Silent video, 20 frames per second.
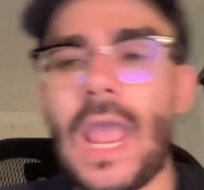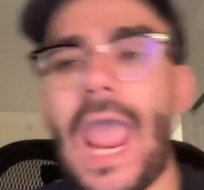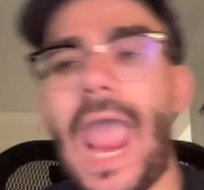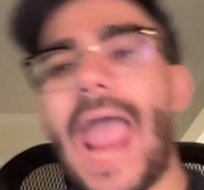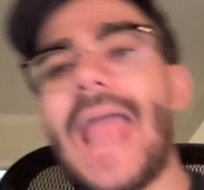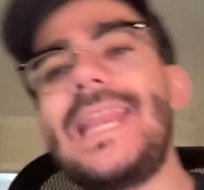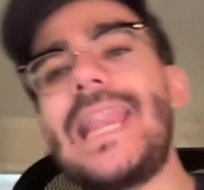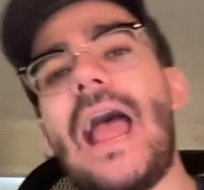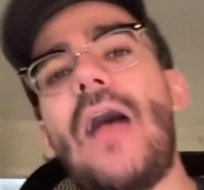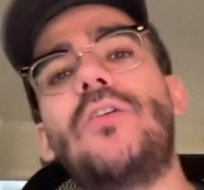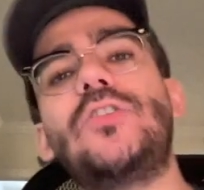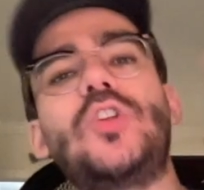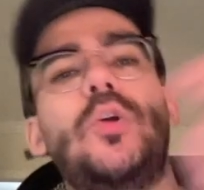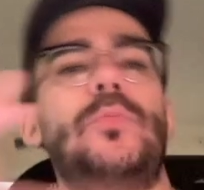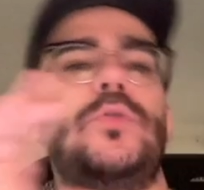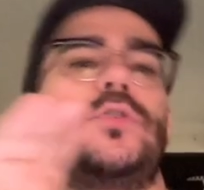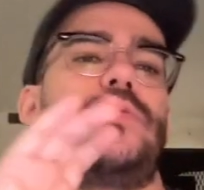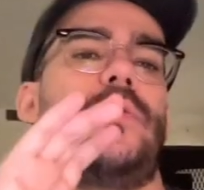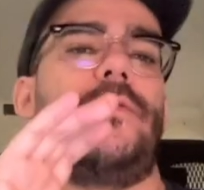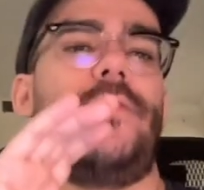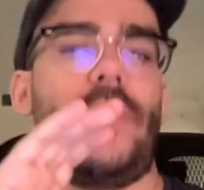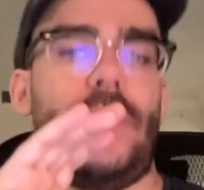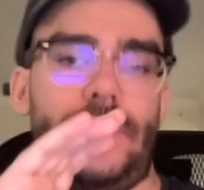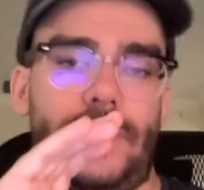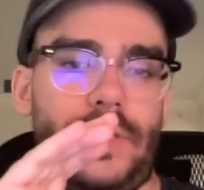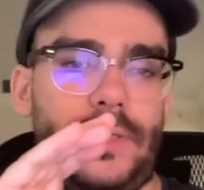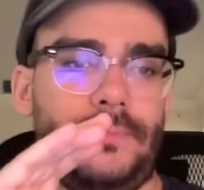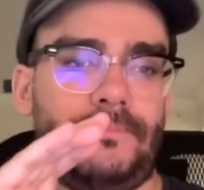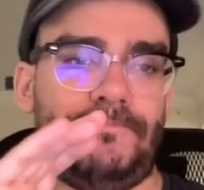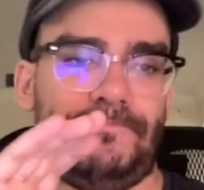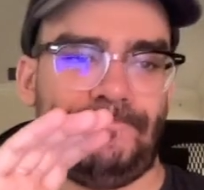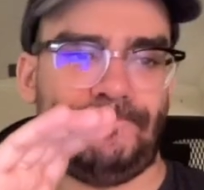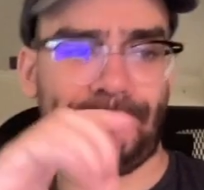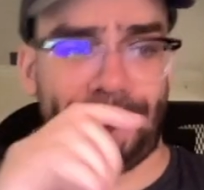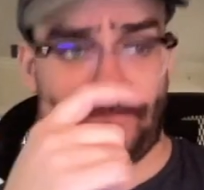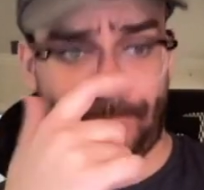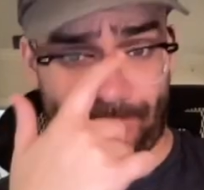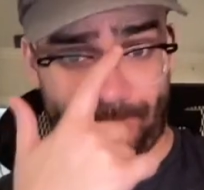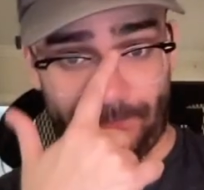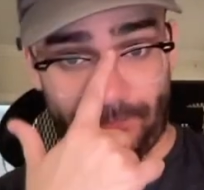And now it's almost reversed,
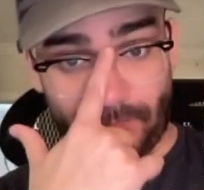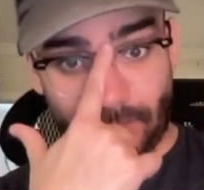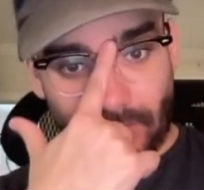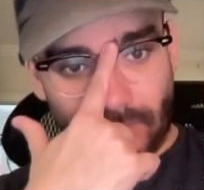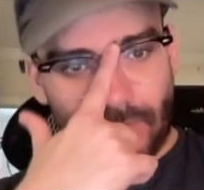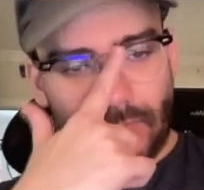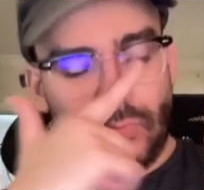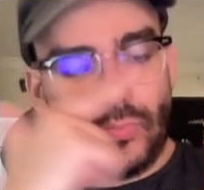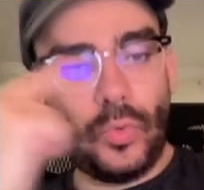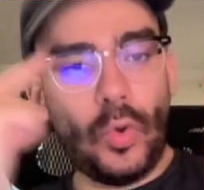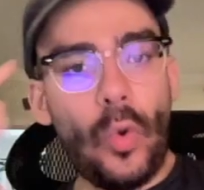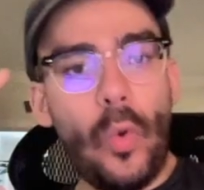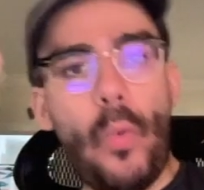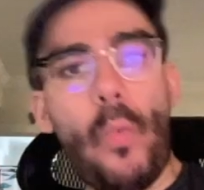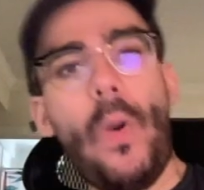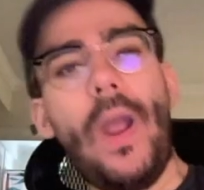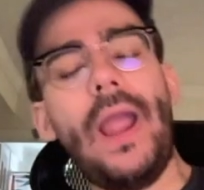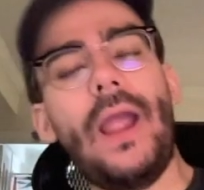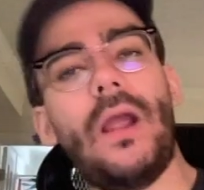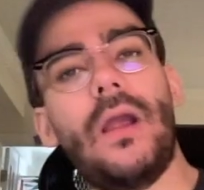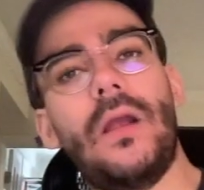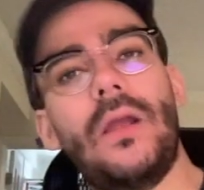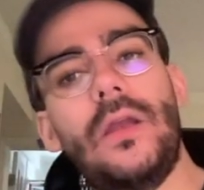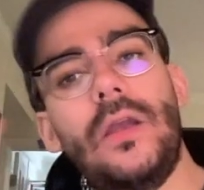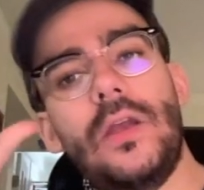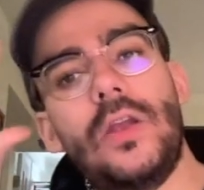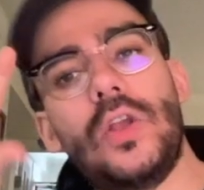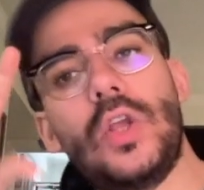where